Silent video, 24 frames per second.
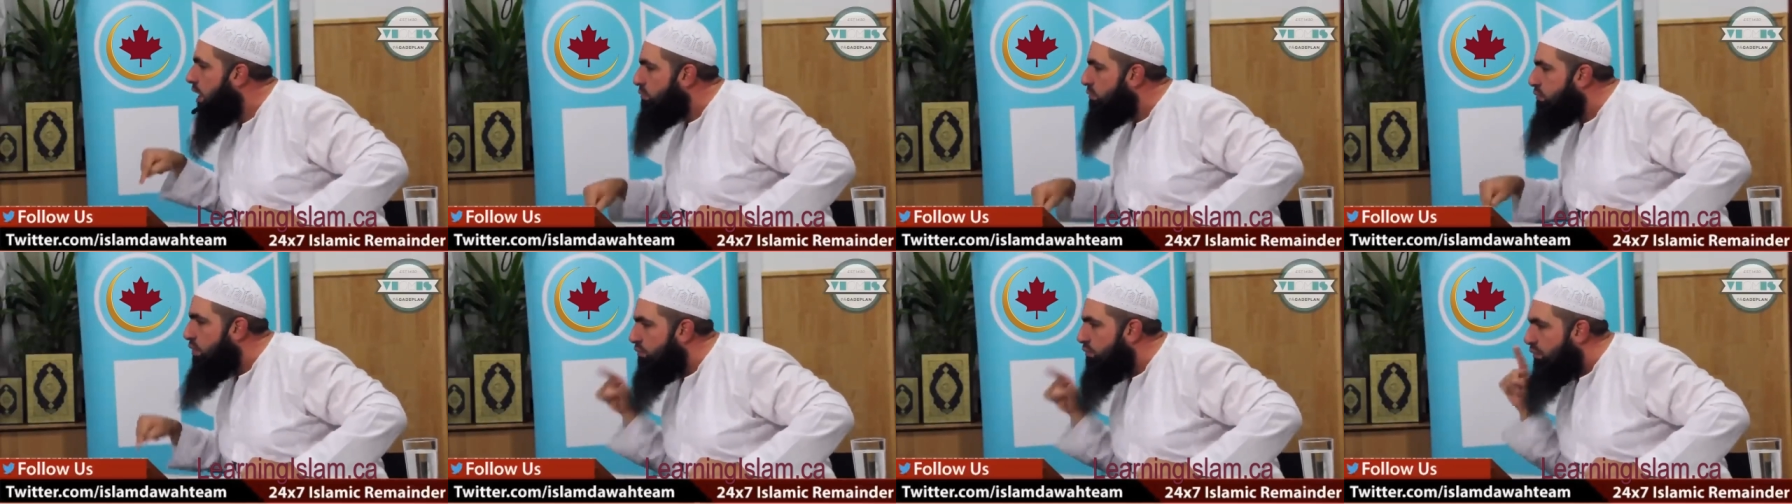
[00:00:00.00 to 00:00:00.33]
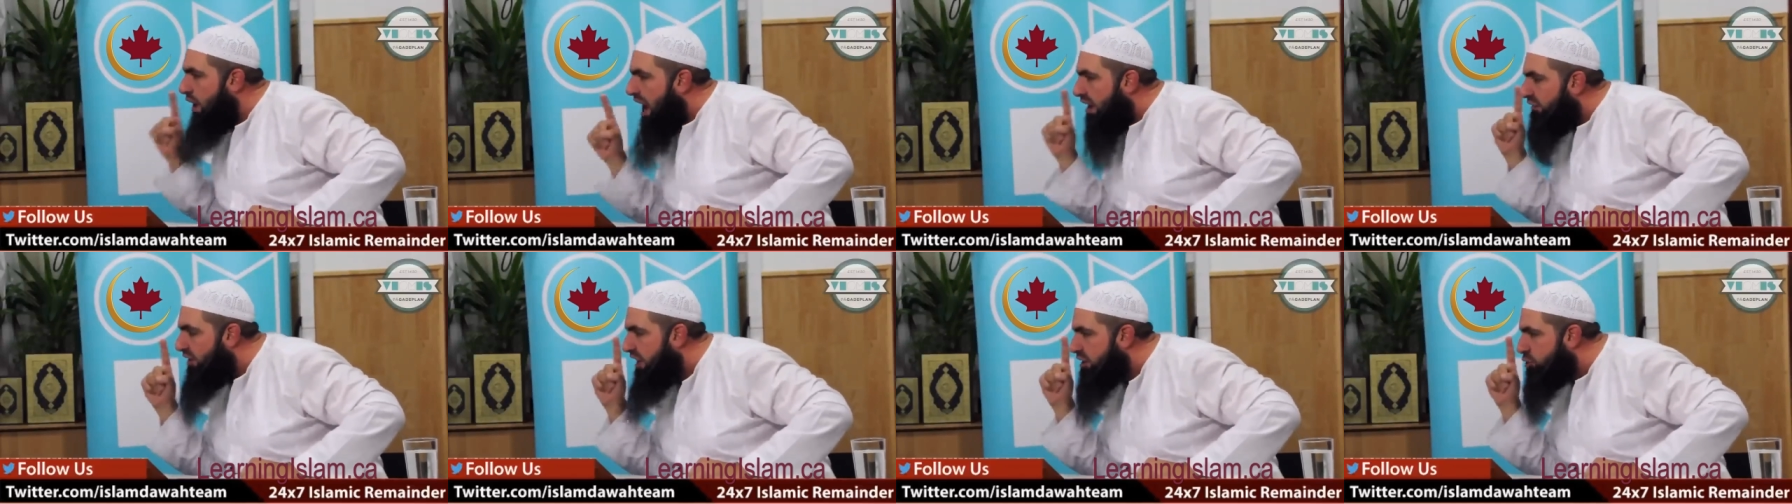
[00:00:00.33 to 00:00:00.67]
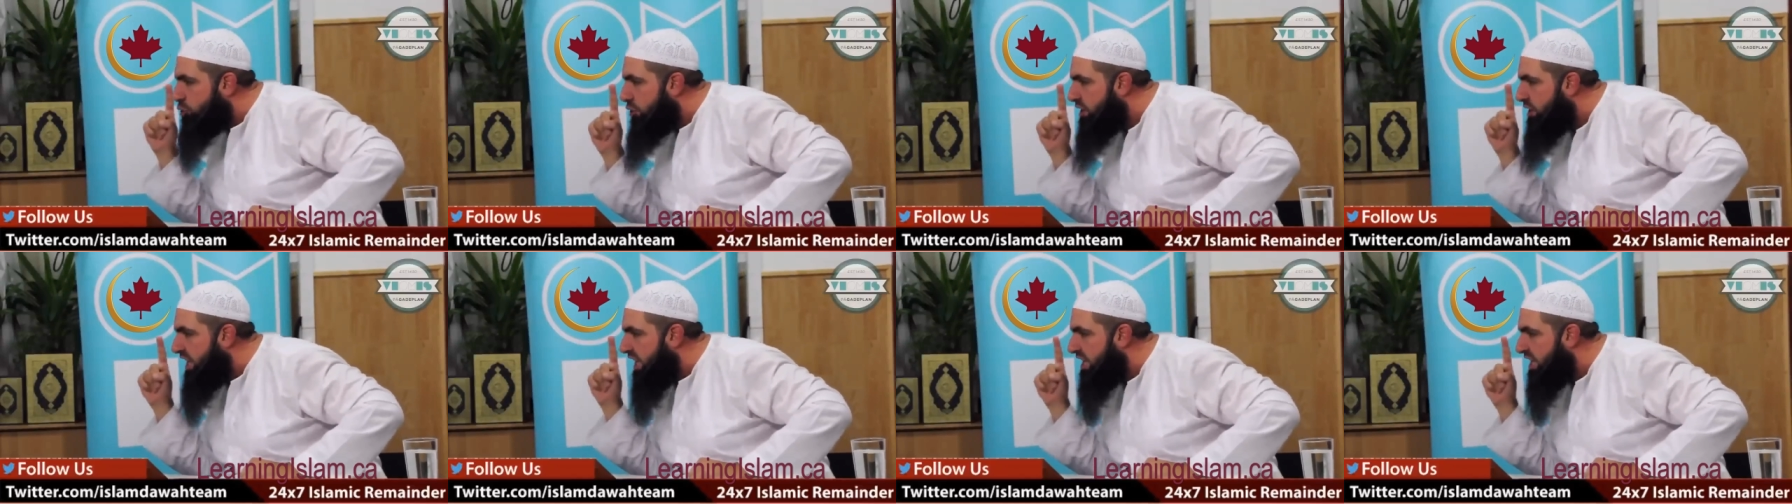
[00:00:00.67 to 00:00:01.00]
For
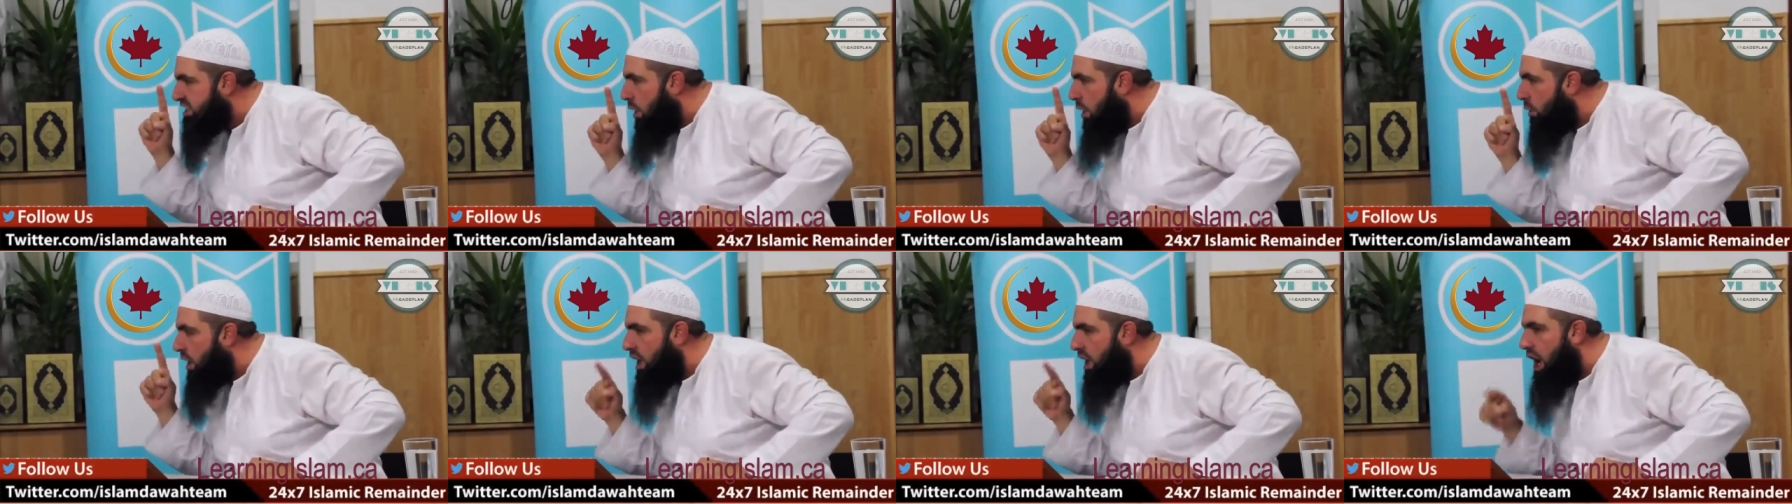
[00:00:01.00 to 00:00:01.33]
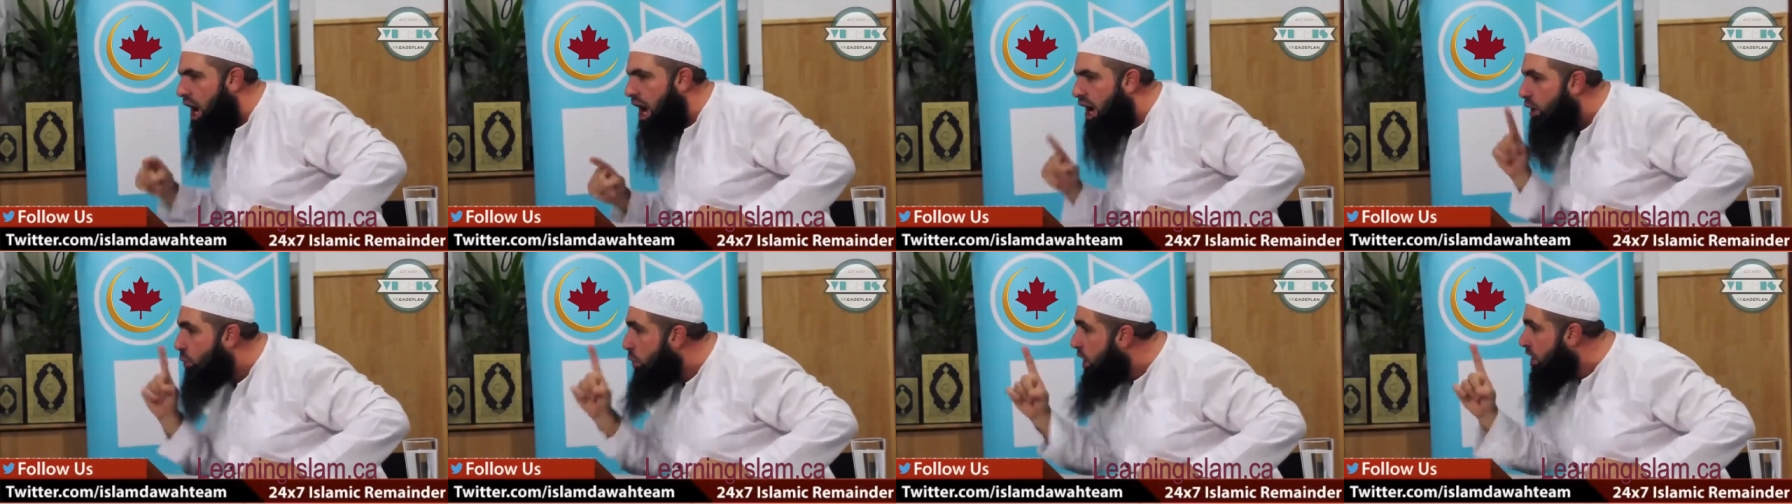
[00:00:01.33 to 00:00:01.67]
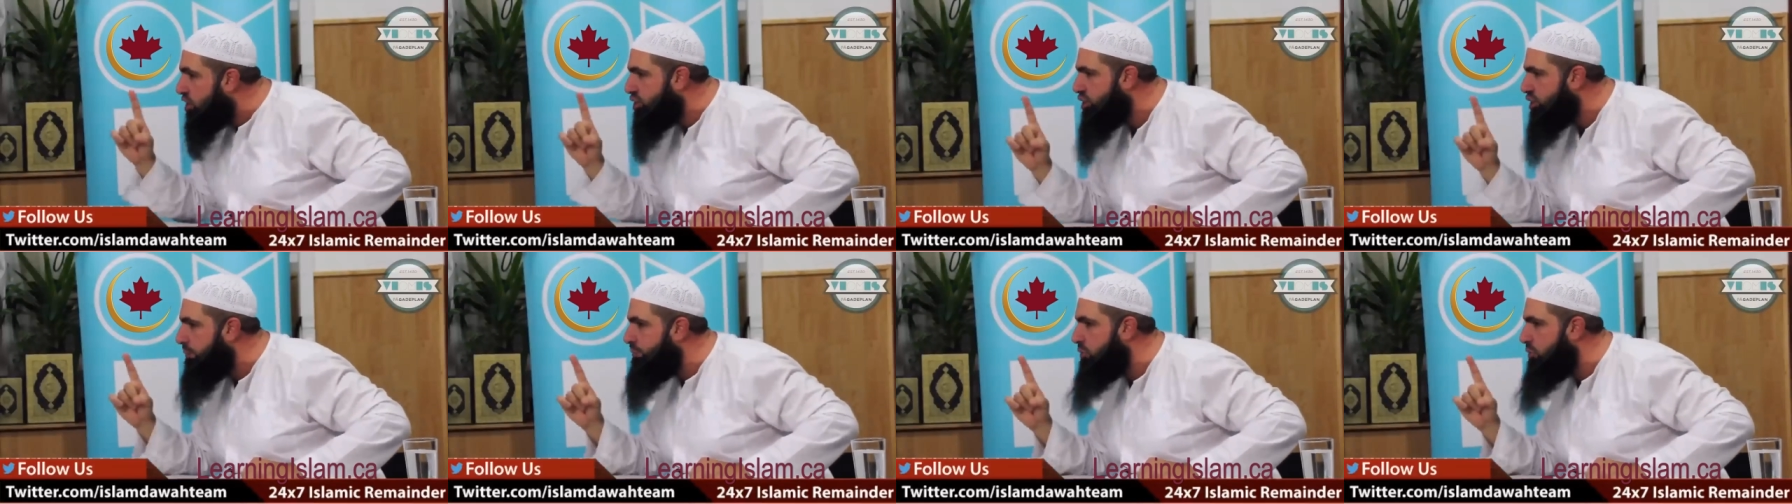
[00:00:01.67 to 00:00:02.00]
500 years, oh Allah, I
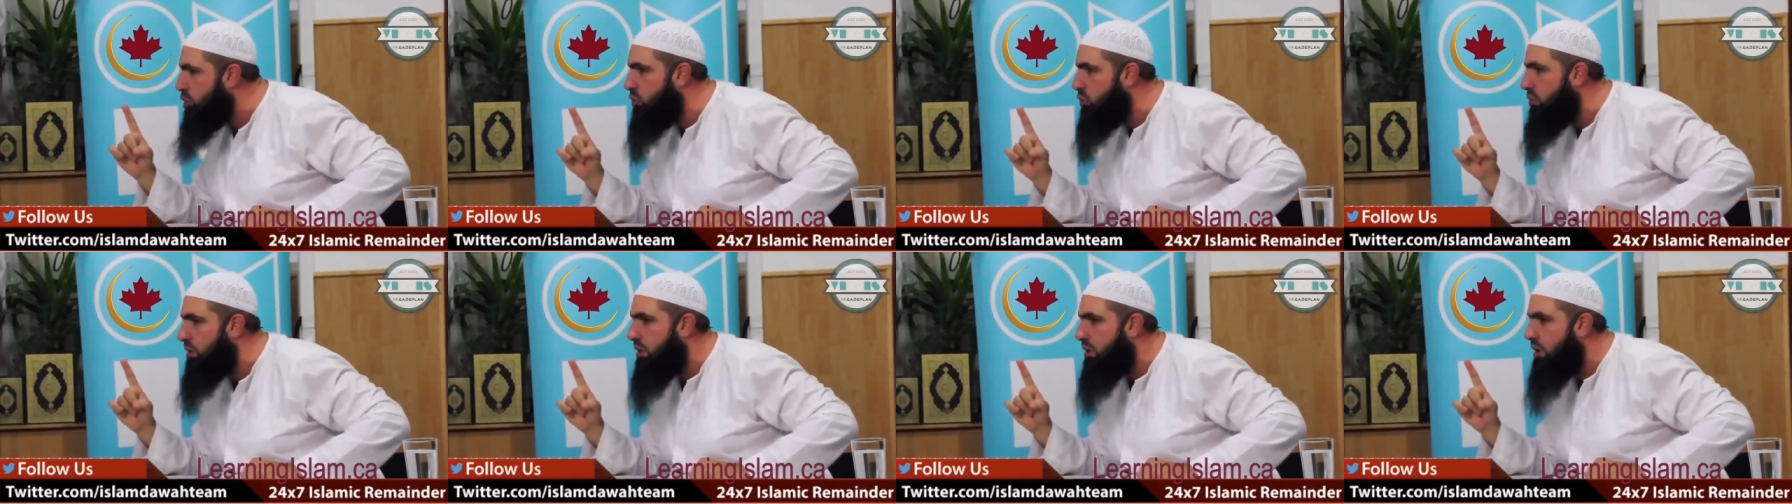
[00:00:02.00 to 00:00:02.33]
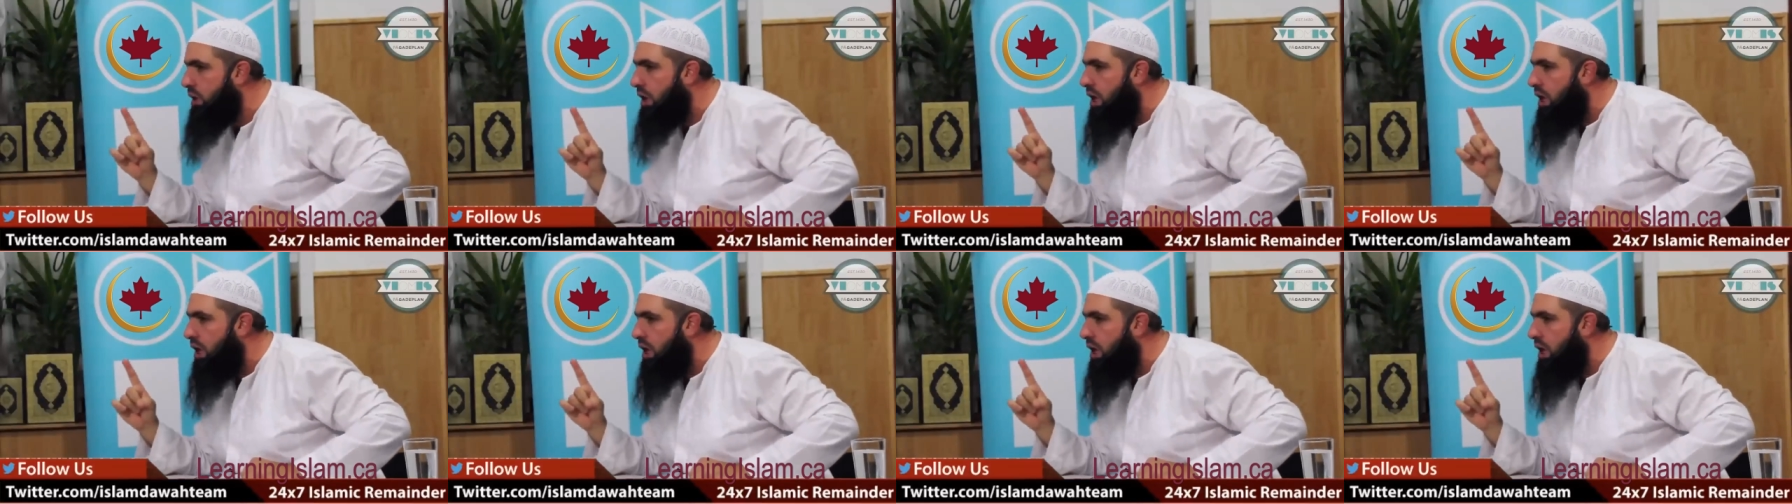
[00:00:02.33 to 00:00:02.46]
worship you.